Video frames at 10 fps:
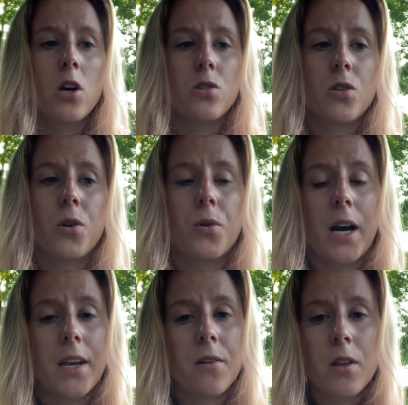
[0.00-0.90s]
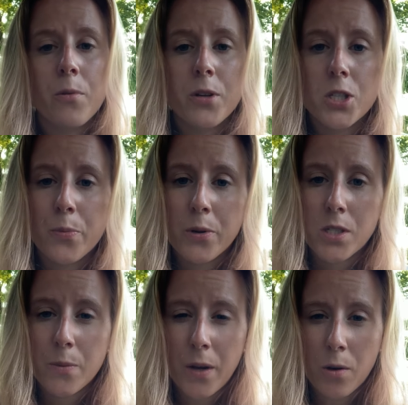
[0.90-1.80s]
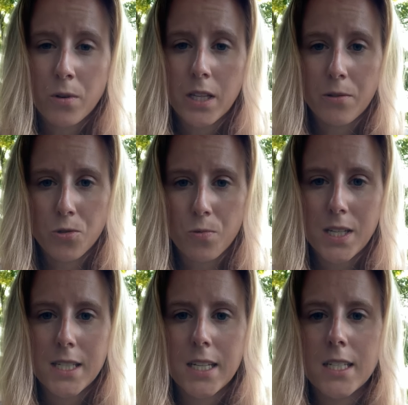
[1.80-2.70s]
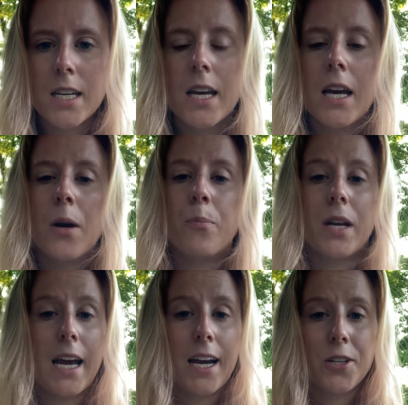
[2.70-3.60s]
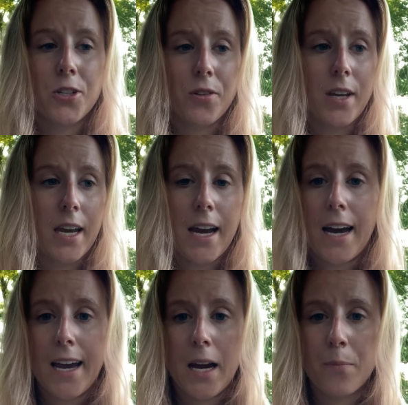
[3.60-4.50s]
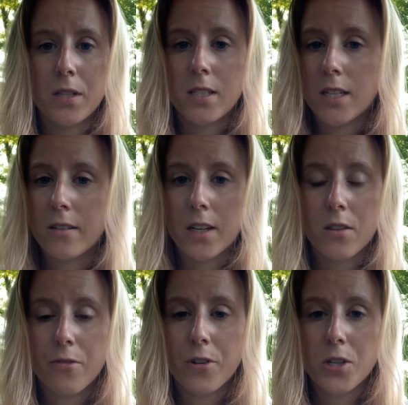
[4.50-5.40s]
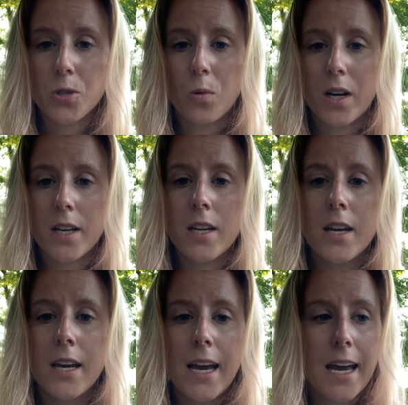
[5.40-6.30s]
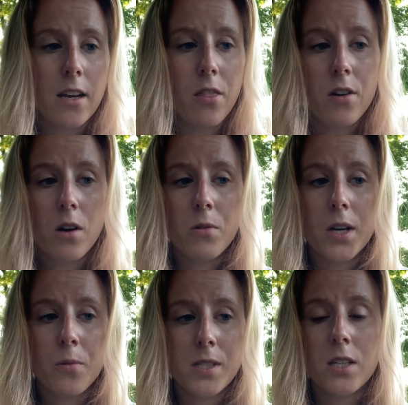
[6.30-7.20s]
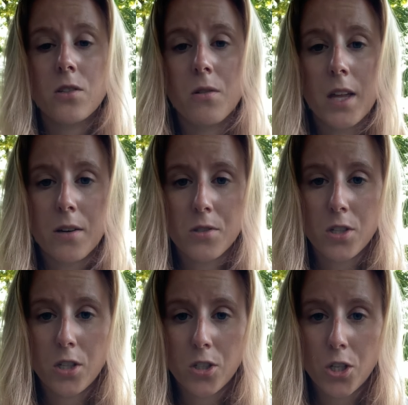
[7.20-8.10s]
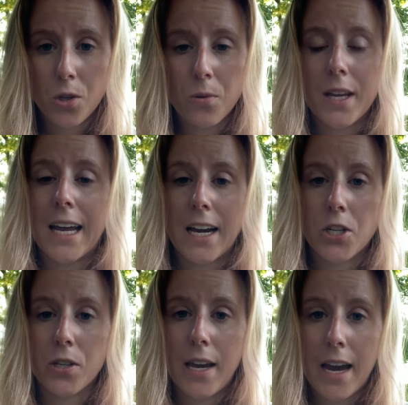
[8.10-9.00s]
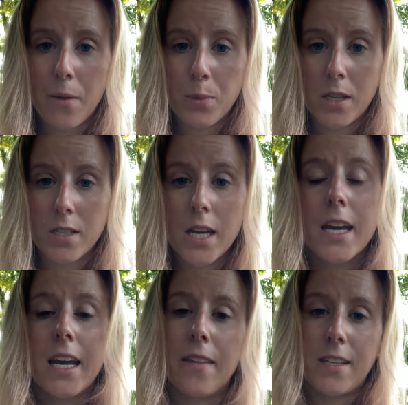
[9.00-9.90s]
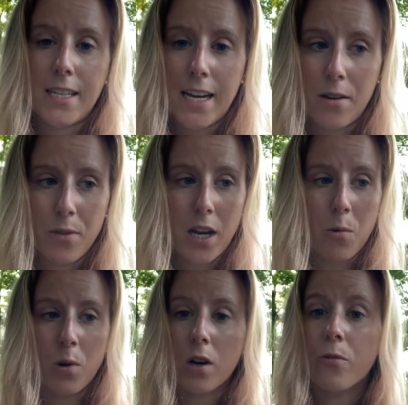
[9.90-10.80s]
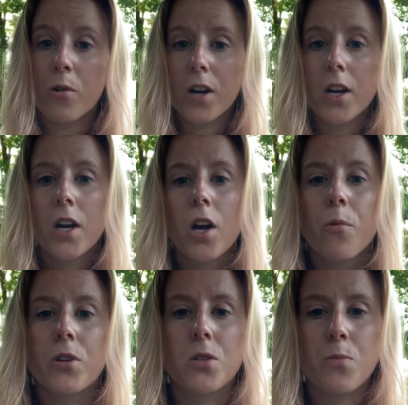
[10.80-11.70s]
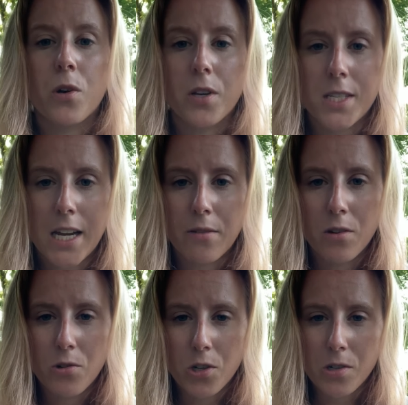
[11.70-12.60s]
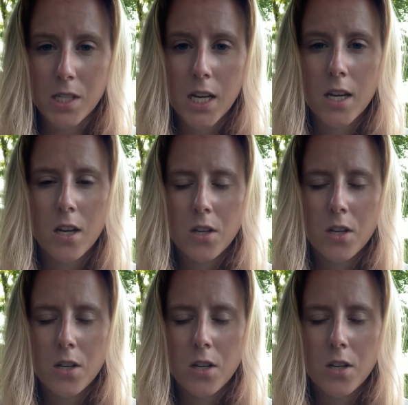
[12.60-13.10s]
So I know that we were supposed to pick one that was recent, but actually I happened to click the first one, and though it was in 2002, it actually happened in the town that I work for, which is Morristown, New Jersey.